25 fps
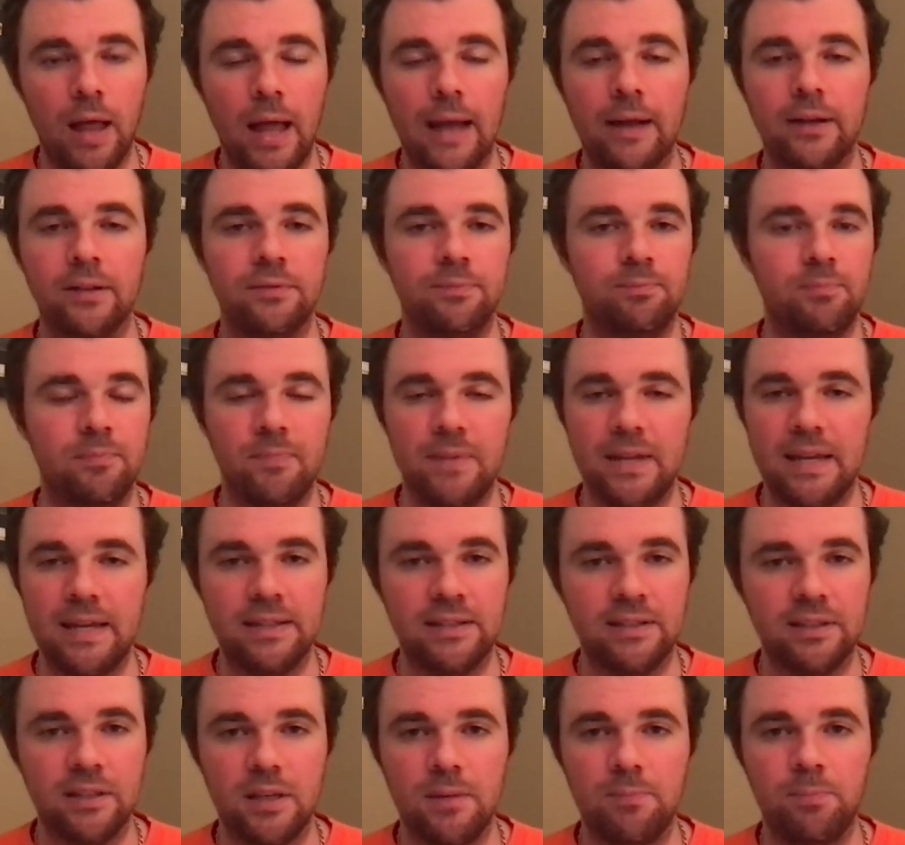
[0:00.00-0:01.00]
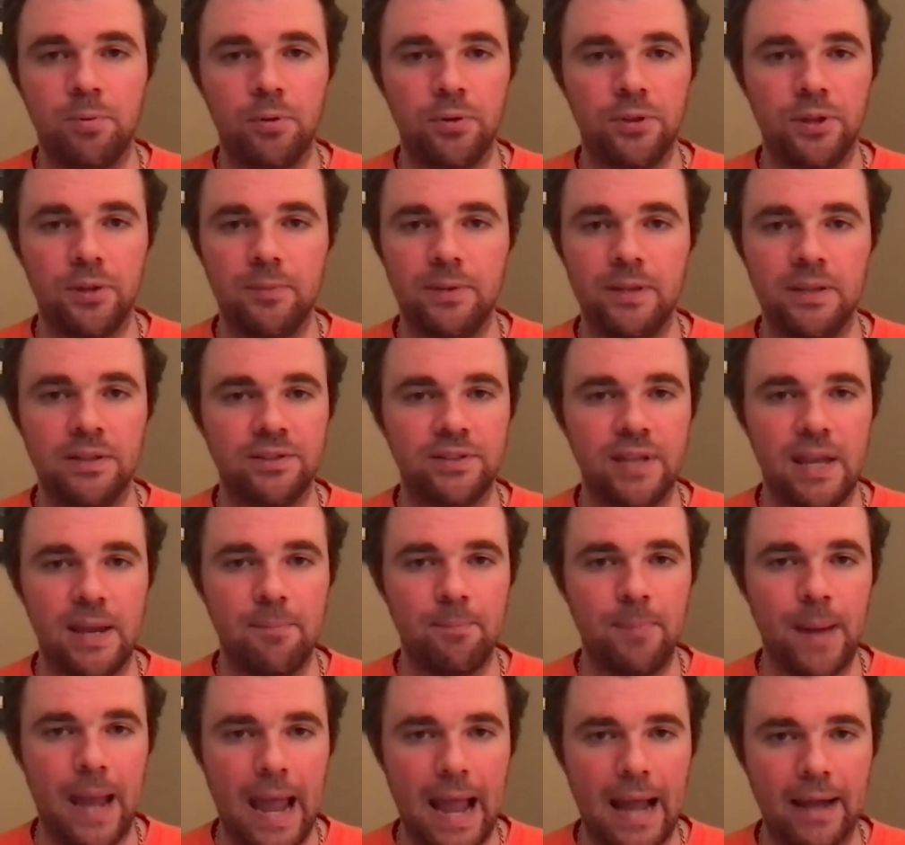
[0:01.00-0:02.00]
I could easily put them in the
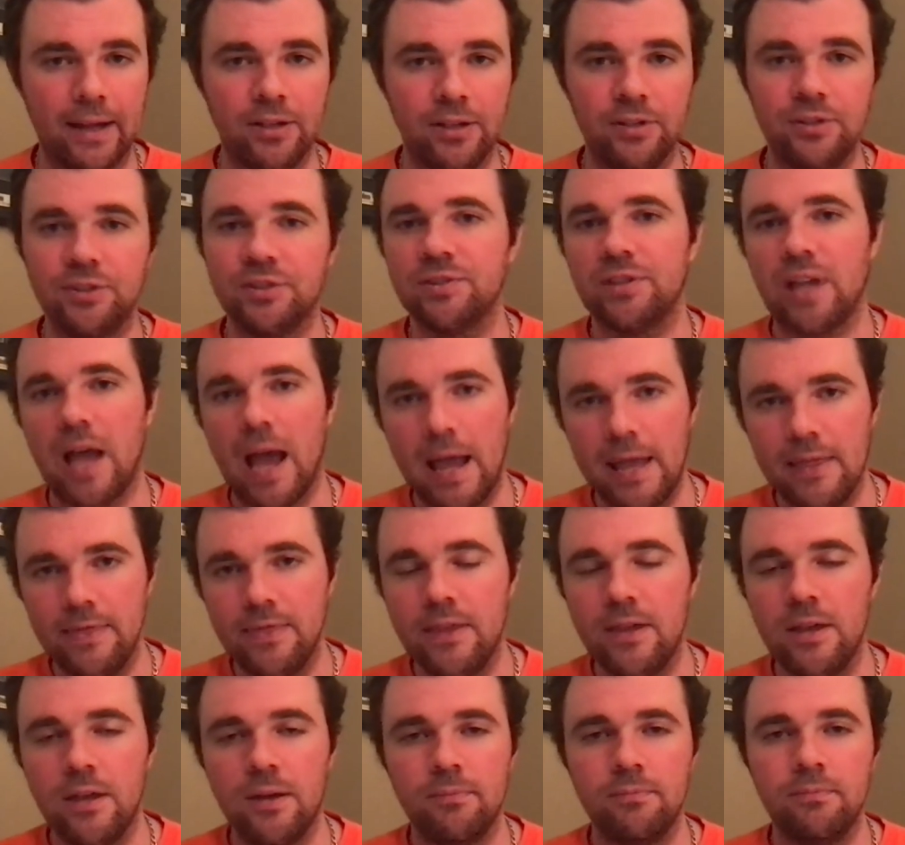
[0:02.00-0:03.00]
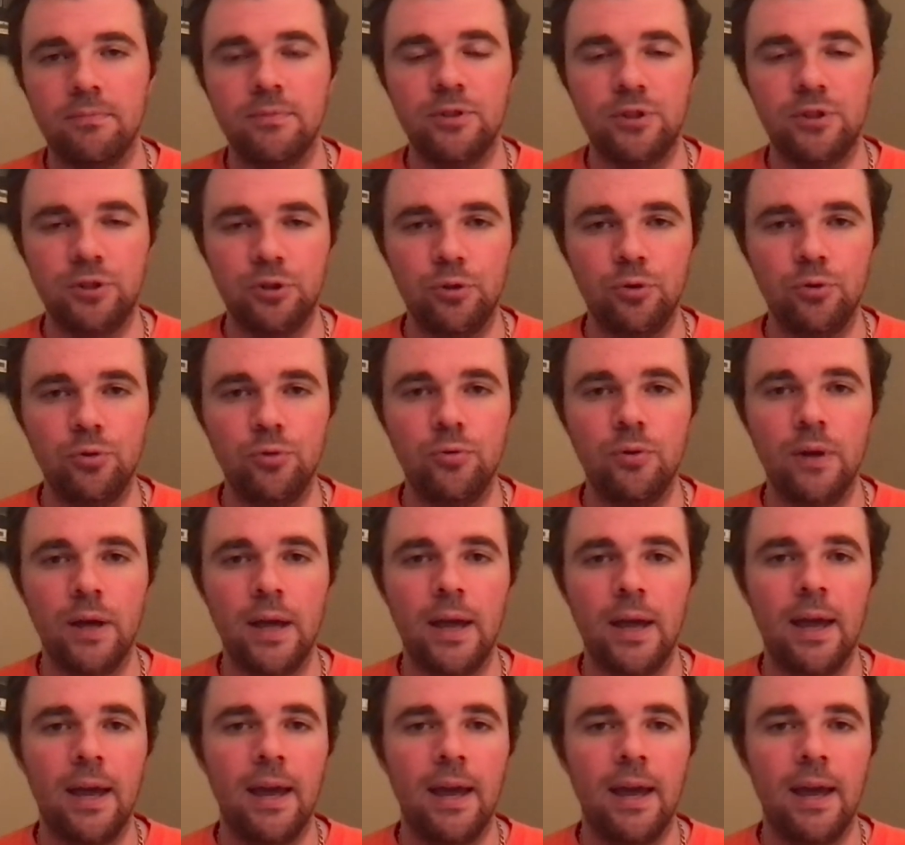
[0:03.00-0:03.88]
same package, sign them too,